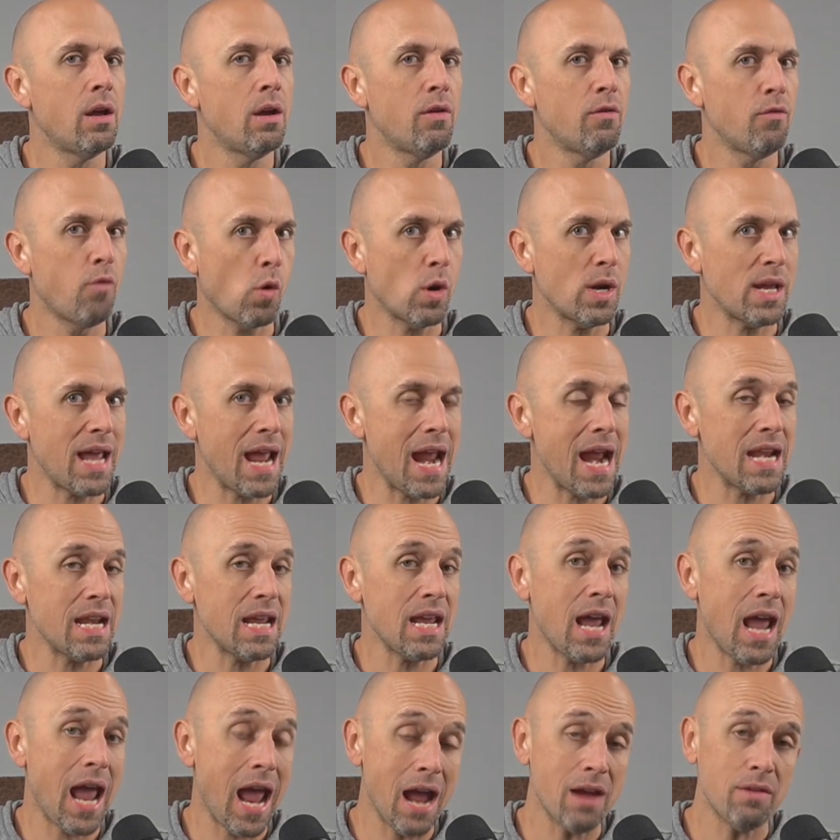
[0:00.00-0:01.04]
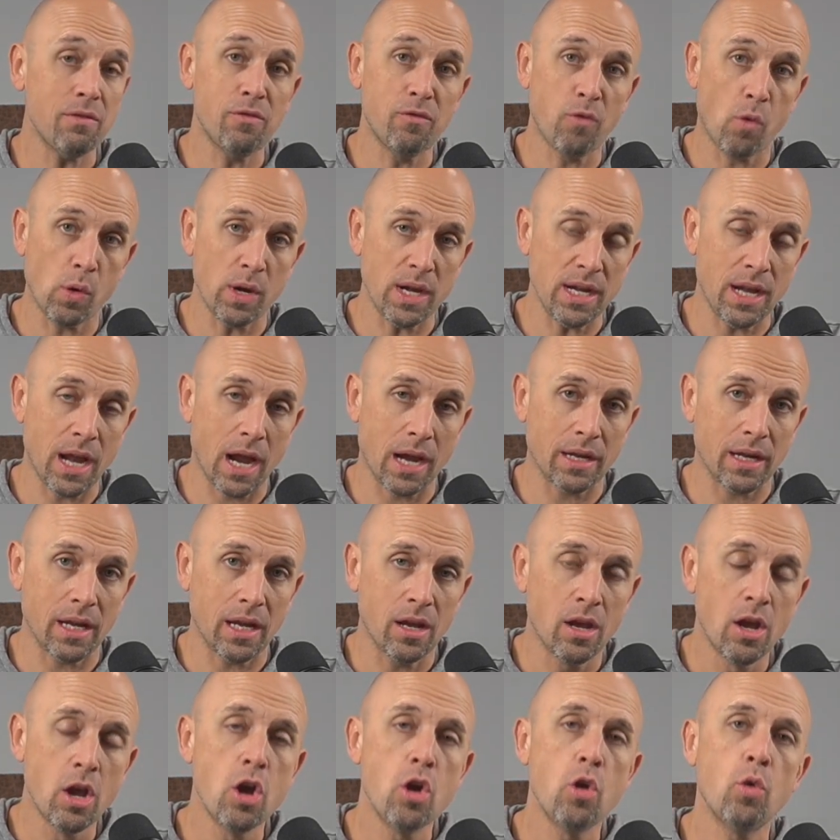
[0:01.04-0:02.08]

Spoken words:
4080, and 4090,